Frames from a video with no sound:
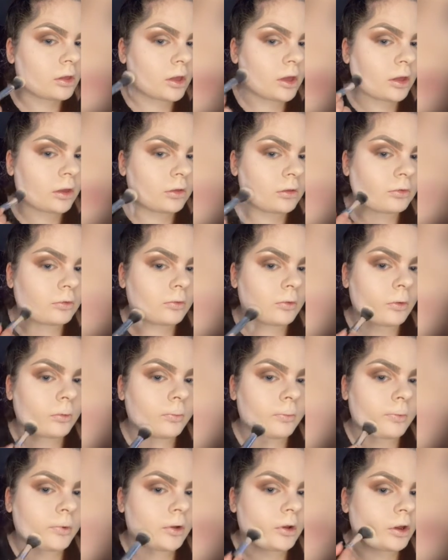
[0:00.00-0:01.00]
it's
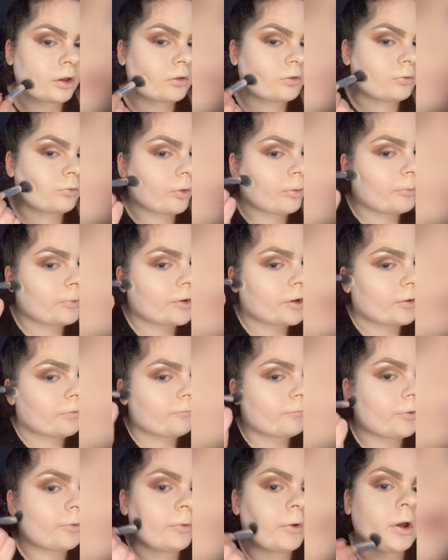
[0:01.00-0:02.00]
dropping
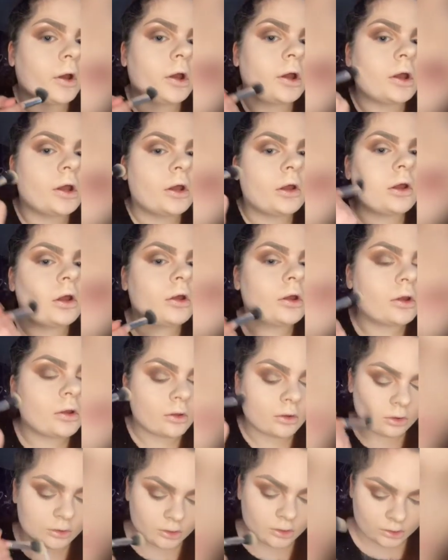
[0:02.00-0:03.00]
everywhere.
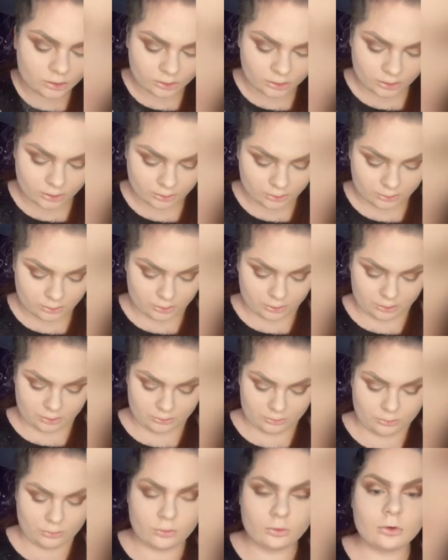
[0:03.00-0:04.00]
So you
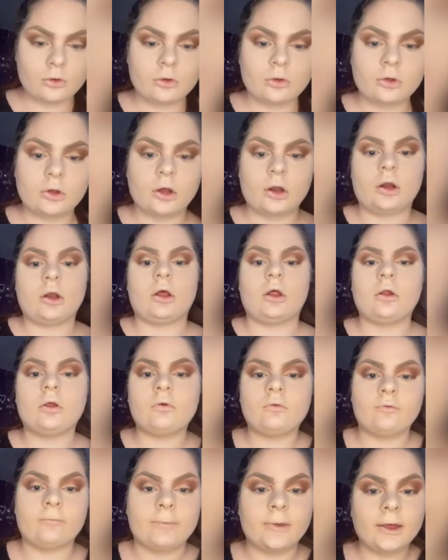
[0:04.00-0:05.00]
got it all
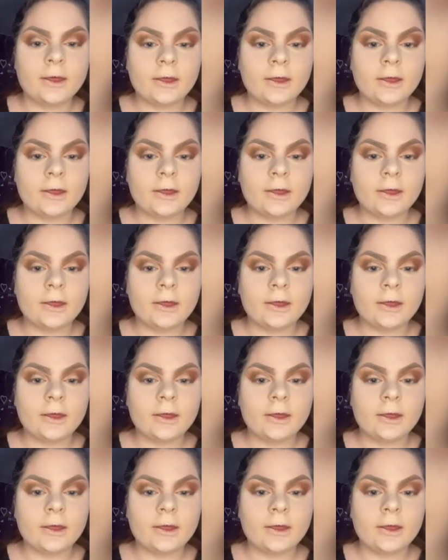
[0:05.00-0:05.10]
over me.